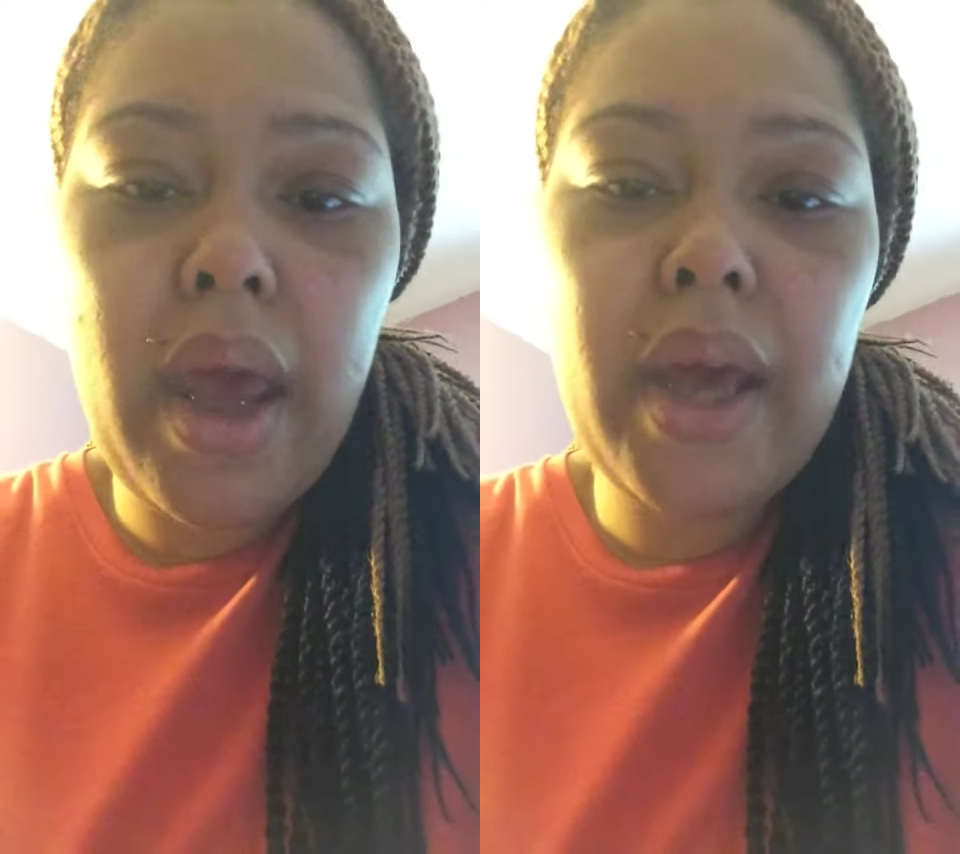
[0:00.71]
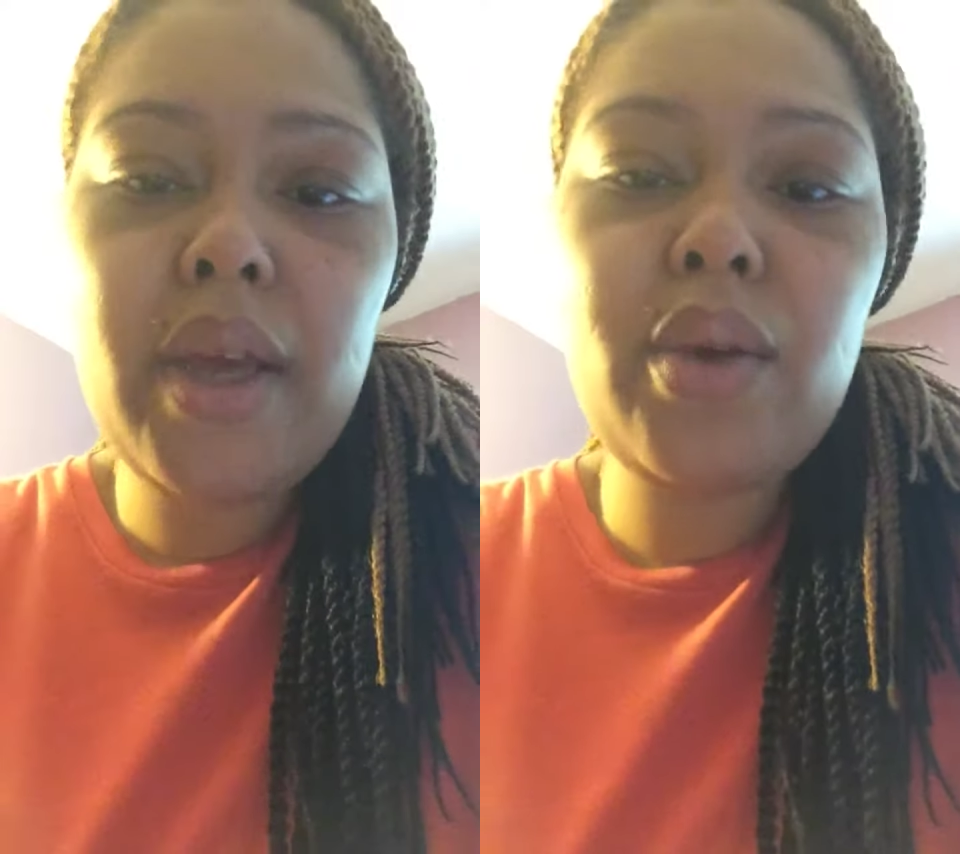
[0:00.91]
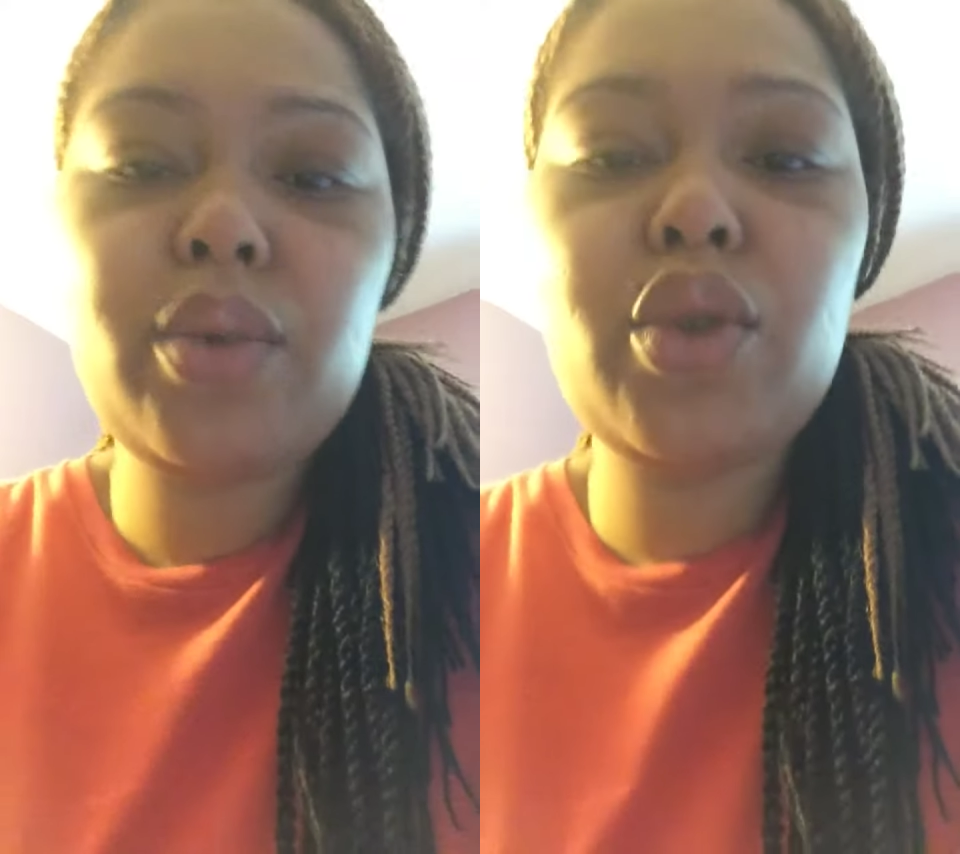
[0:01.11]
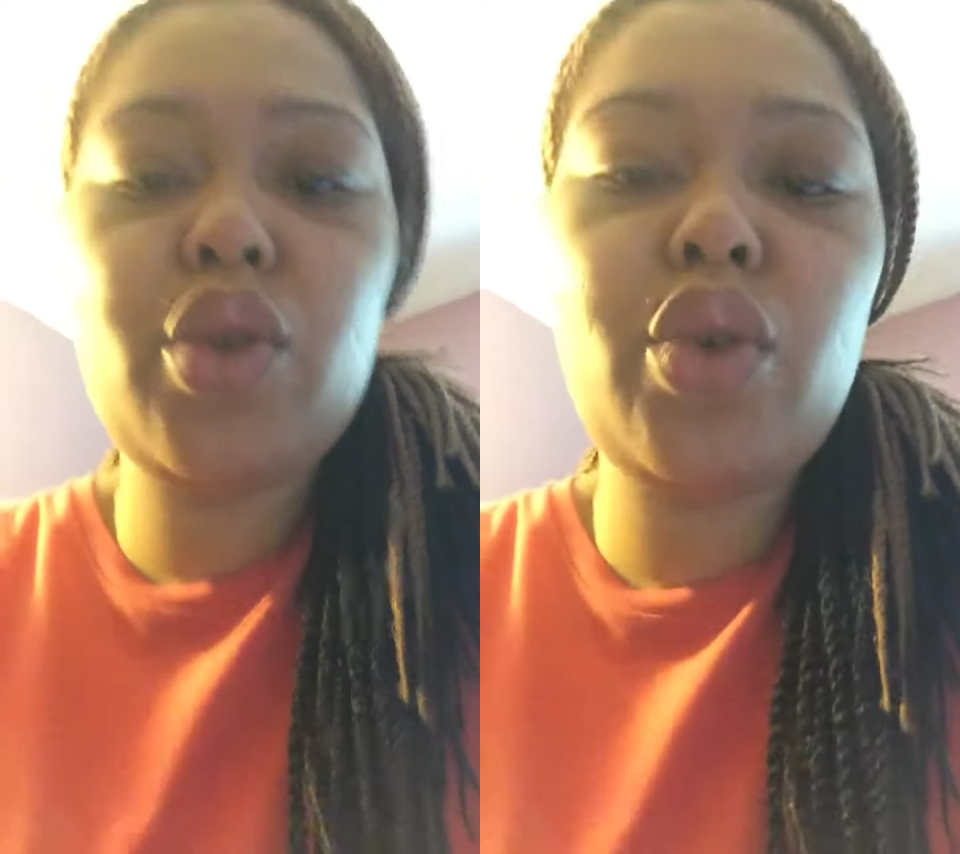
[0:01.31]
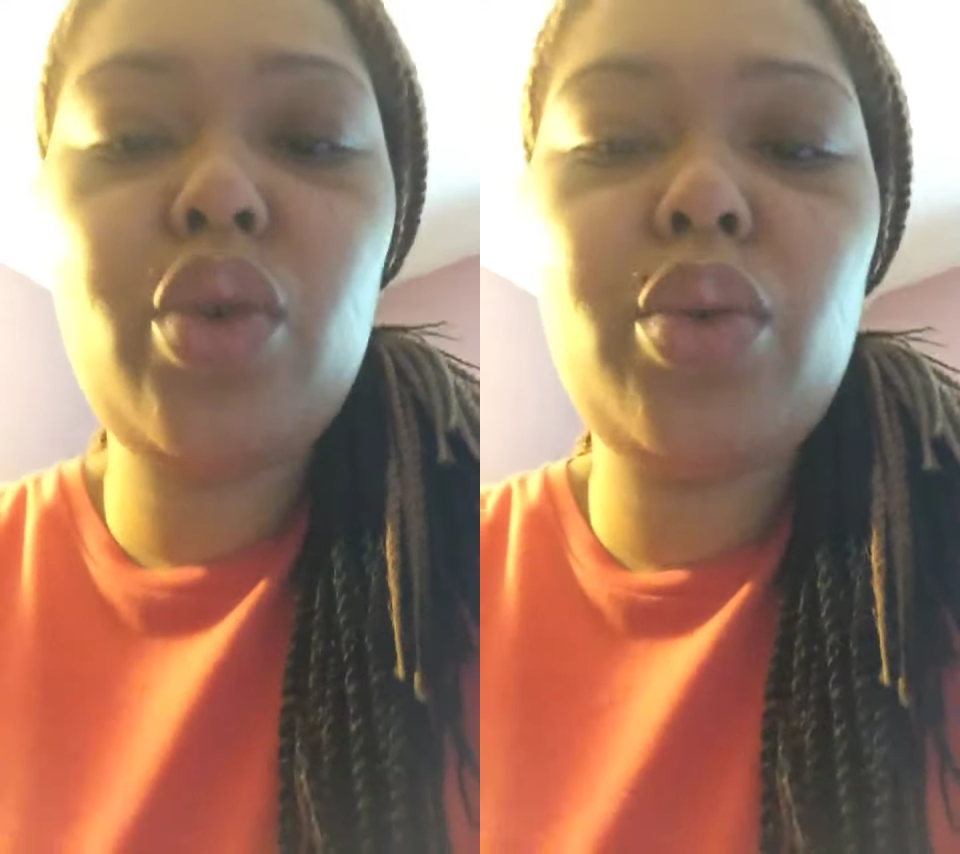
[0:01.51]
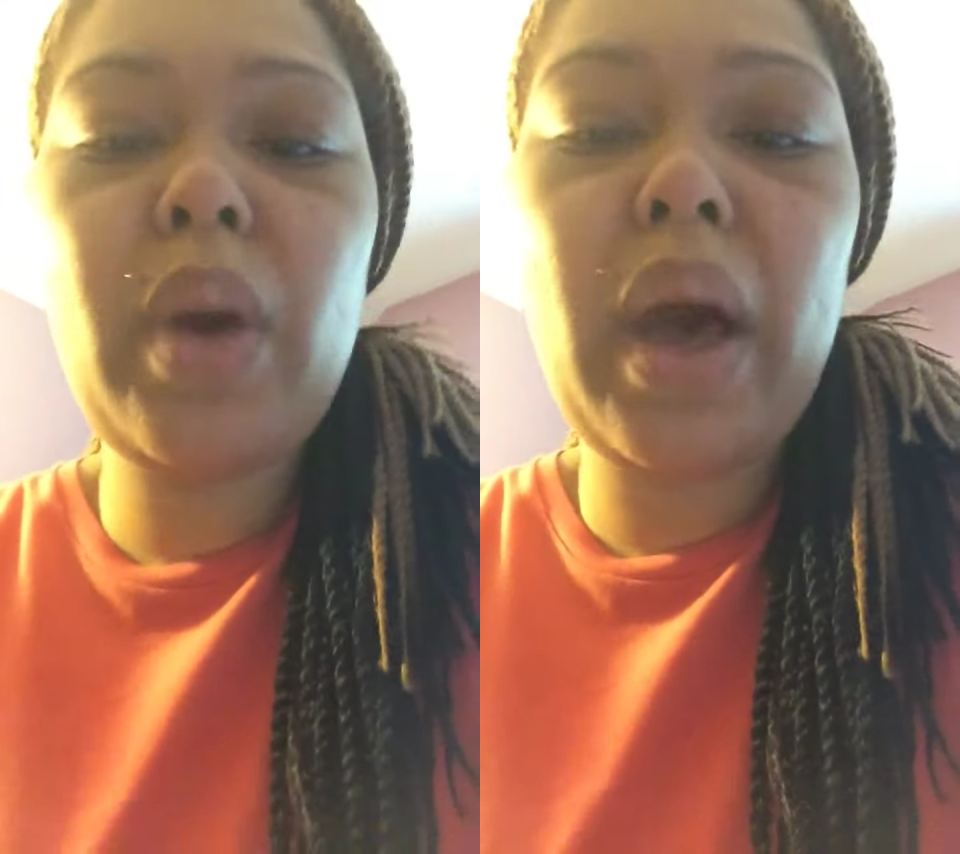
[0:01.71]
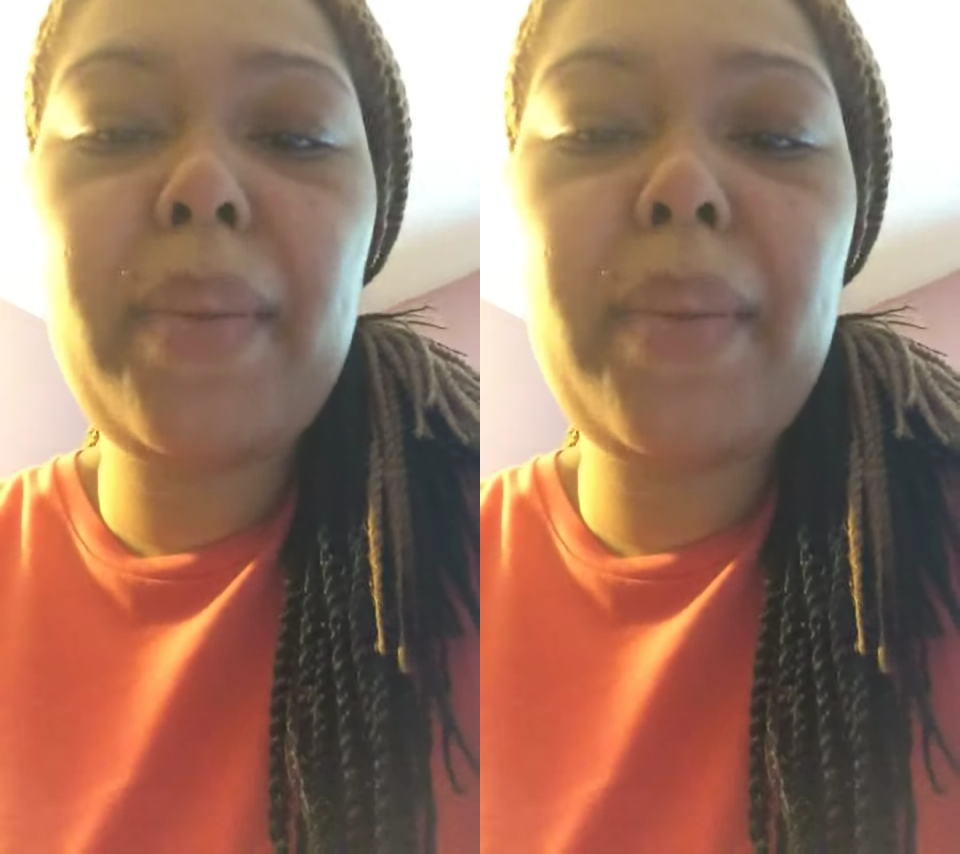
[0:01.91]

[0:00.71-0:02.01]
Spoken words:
Hey YouTube, I